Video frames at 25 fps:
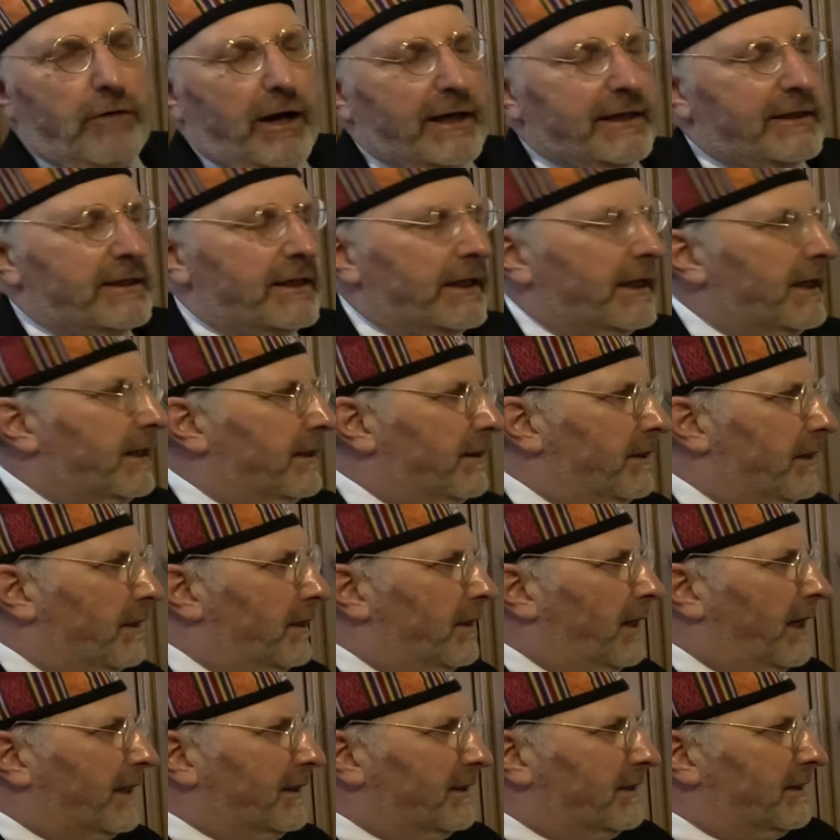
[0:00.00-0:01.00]
writing in
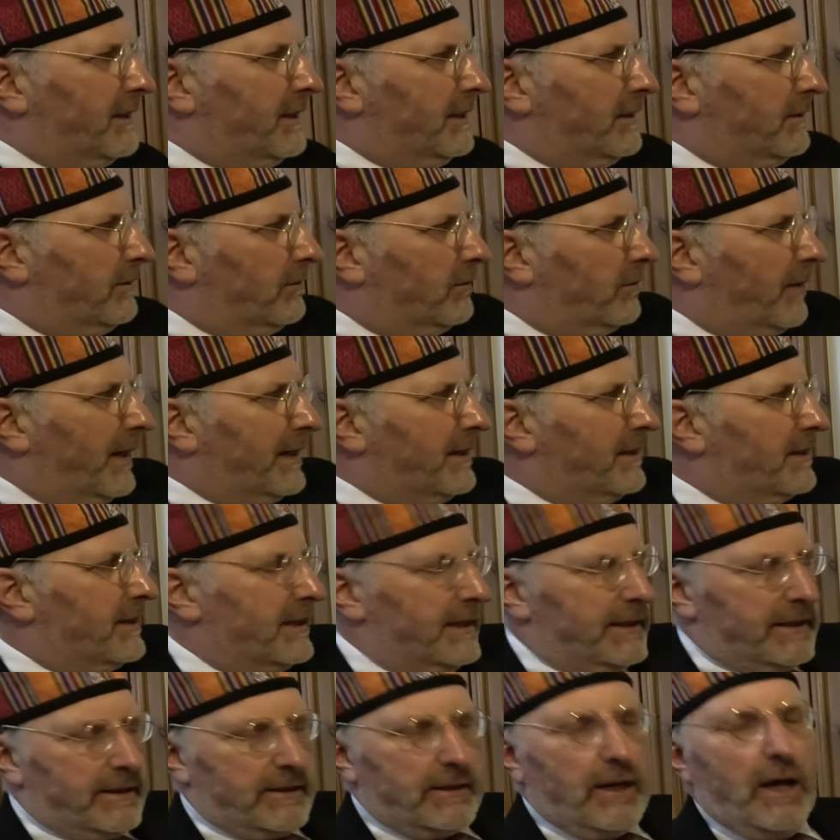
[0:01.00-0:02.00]
the
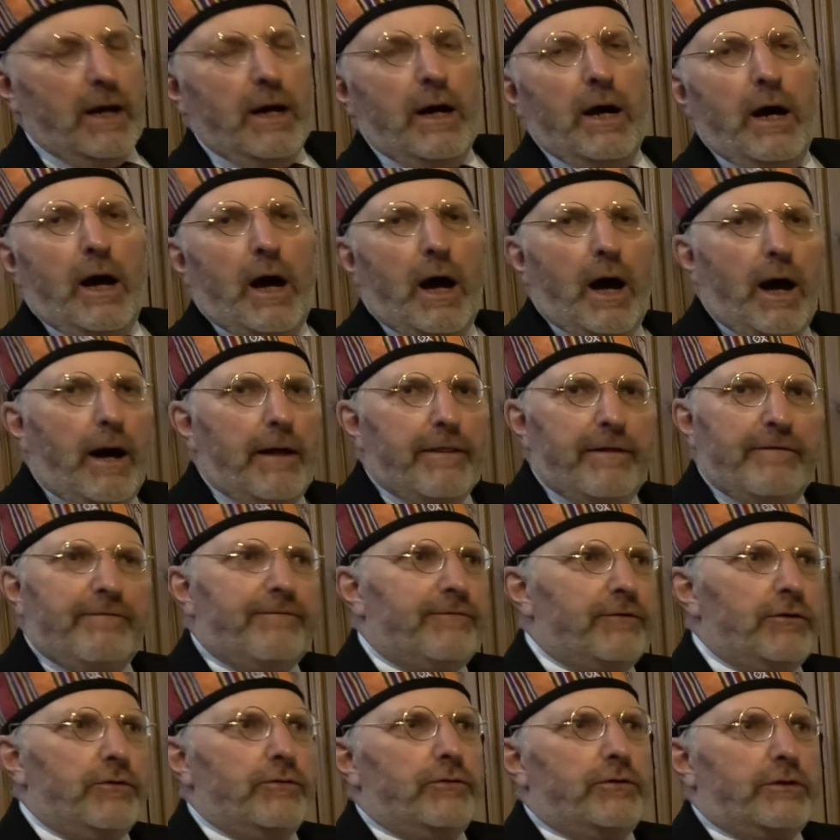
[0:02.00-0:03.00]
1920s, the
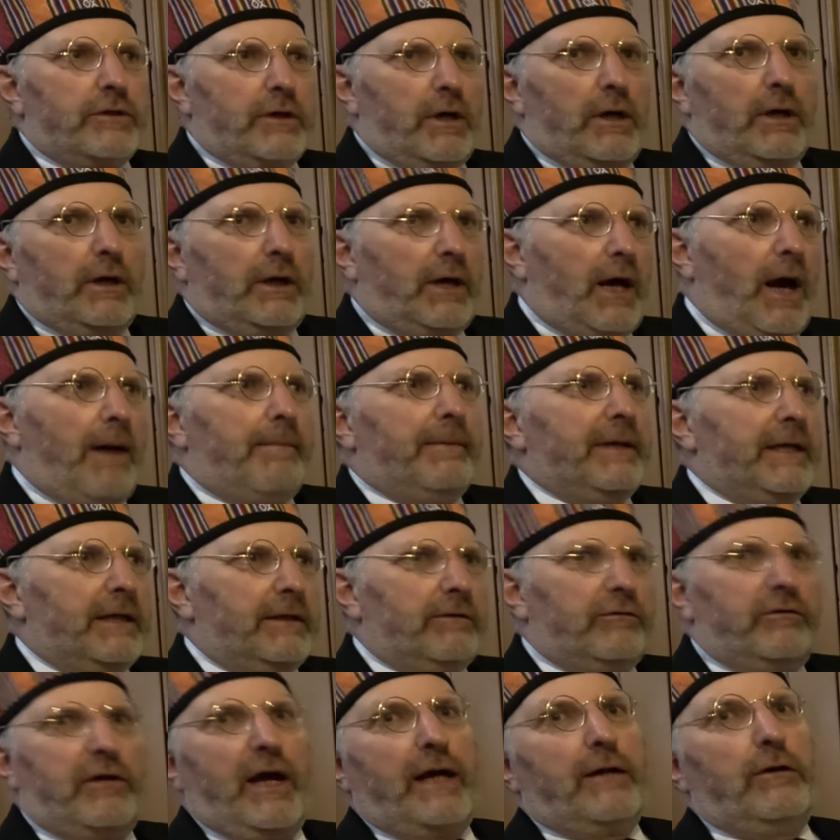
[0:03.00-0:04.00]
future
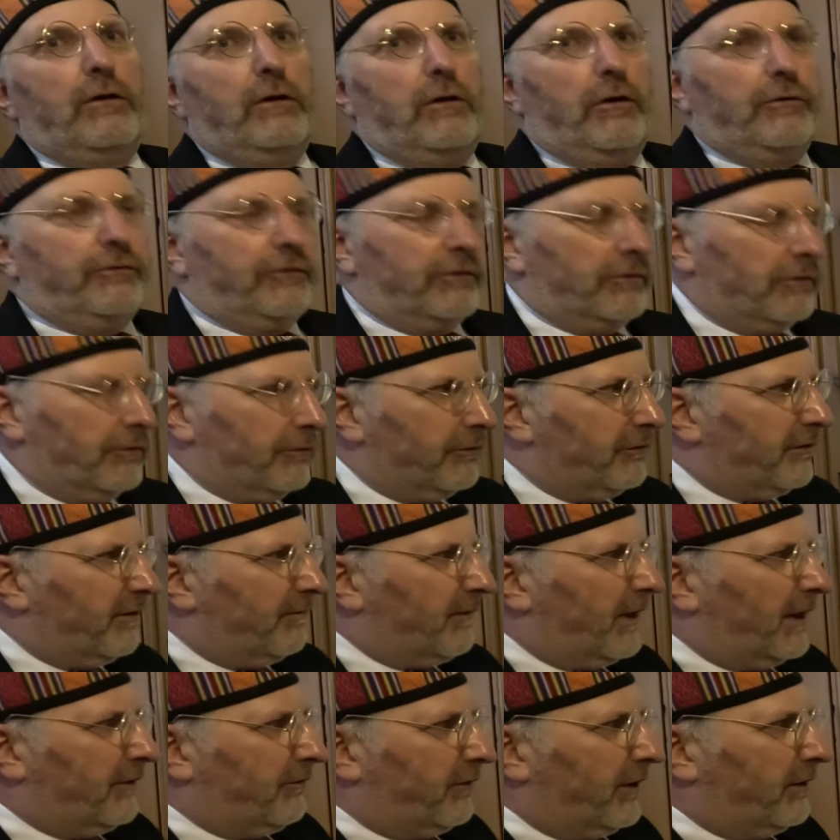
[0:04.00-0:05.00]
coming technological
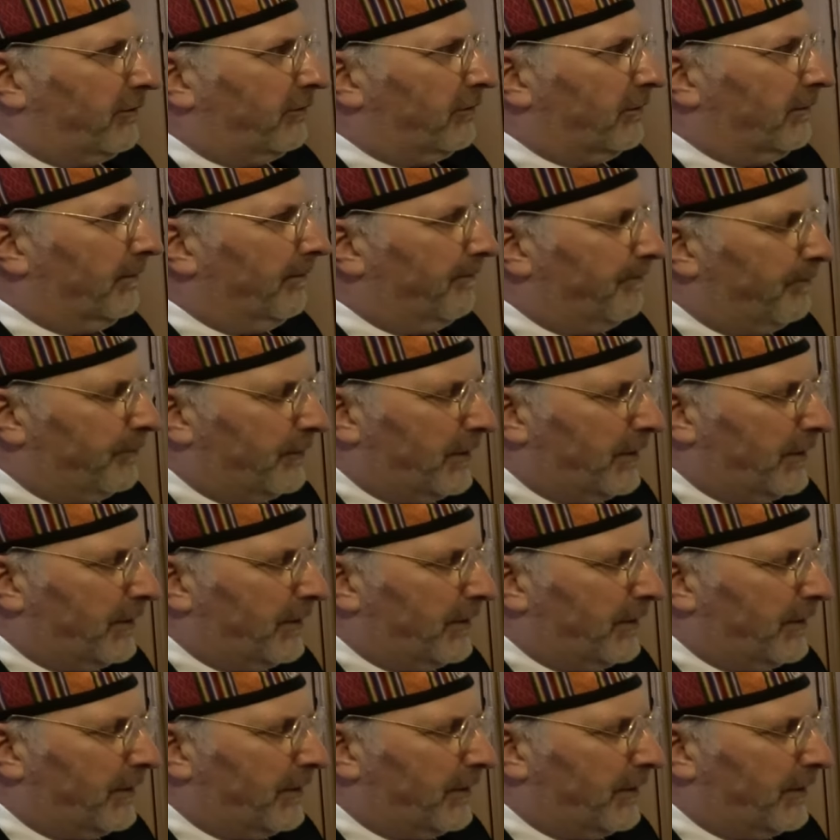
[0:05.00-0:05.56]
civilization.